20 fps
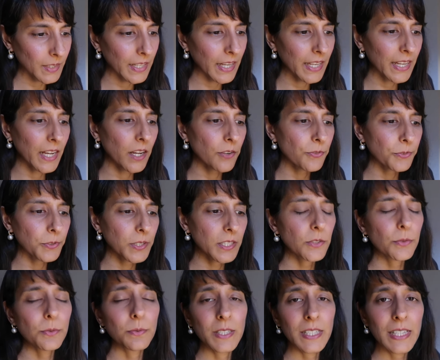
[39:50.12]
and how free
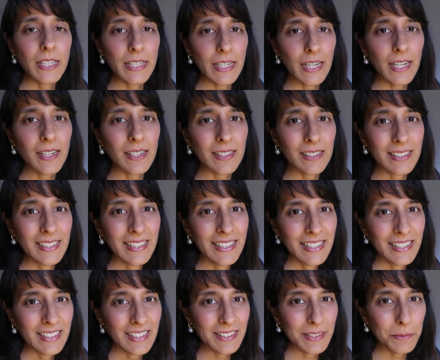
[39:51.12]
you really are
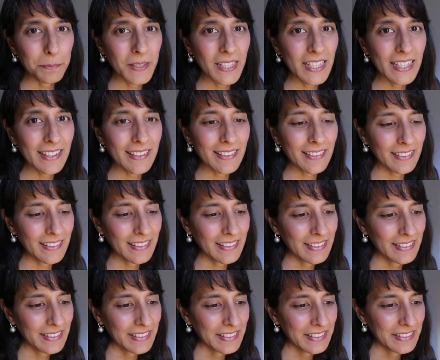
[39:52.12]
as a being.
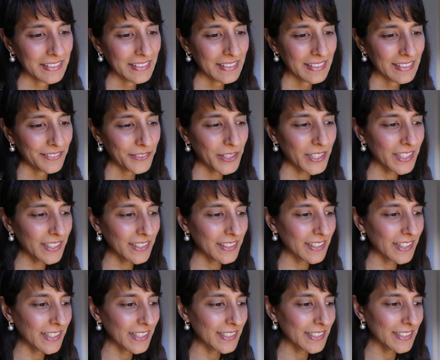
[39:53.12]

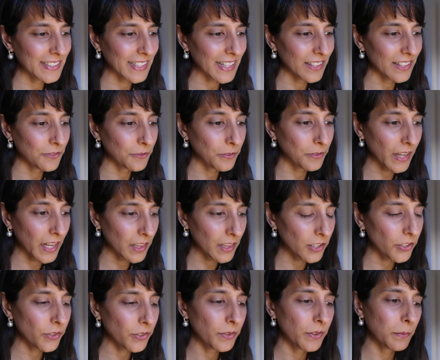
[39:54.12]
Recognize and
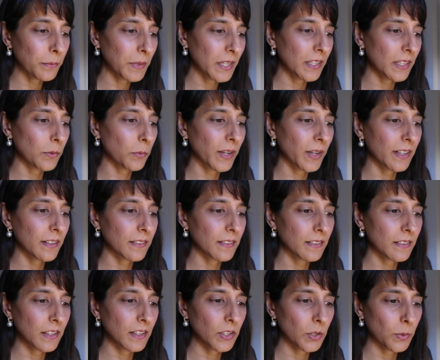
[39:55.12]
value the many ways
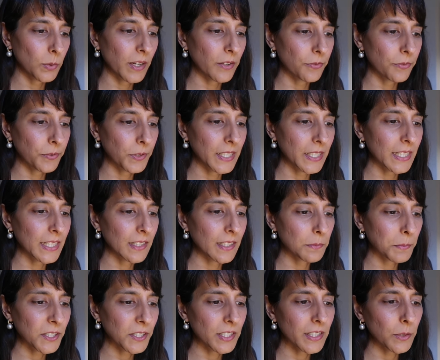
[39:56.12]
that you are free,
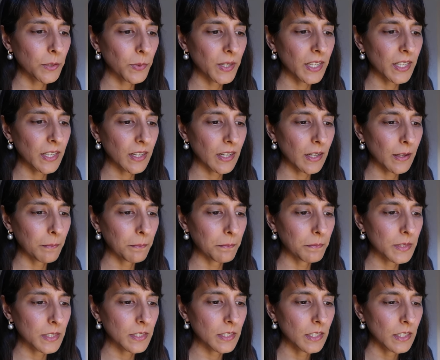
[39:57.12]
especially when it
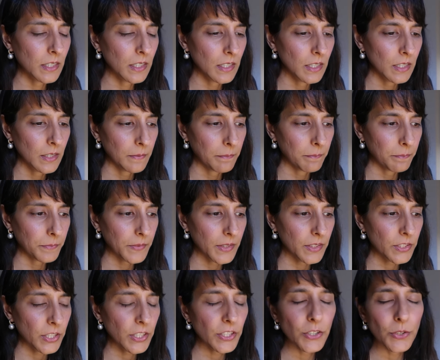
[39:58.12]
comes
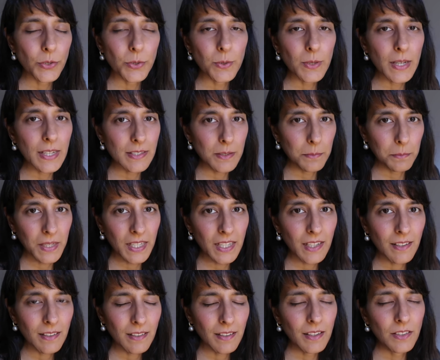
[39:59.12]
to you as a
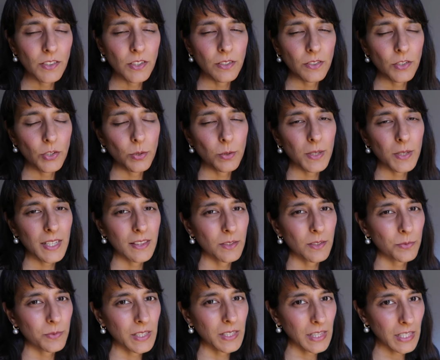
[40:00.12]
being and you in
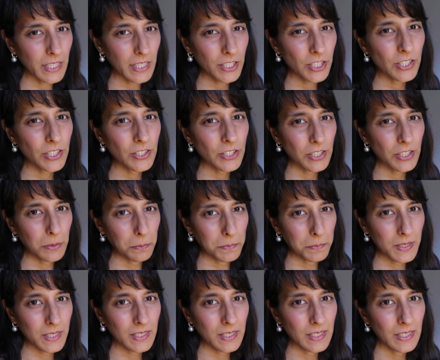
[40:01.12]
the
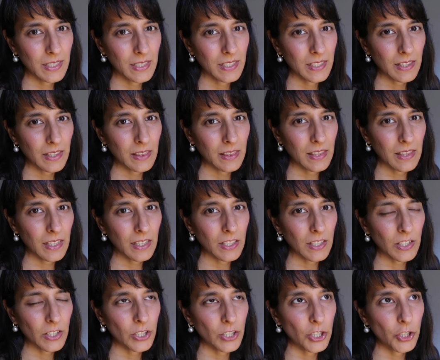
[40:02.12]
relationships that
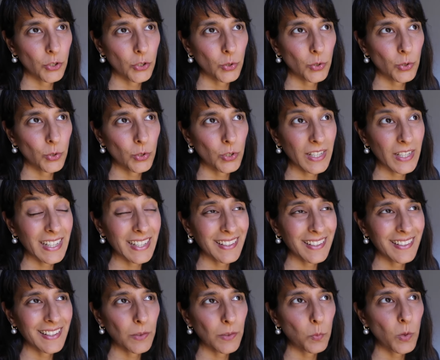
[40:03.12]
you're
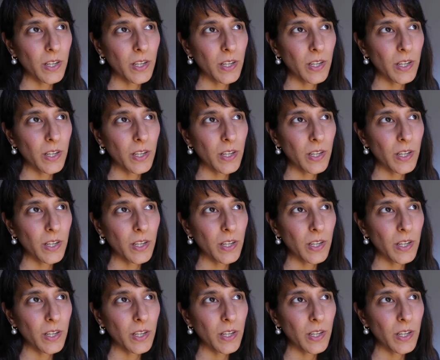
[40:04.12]
in. And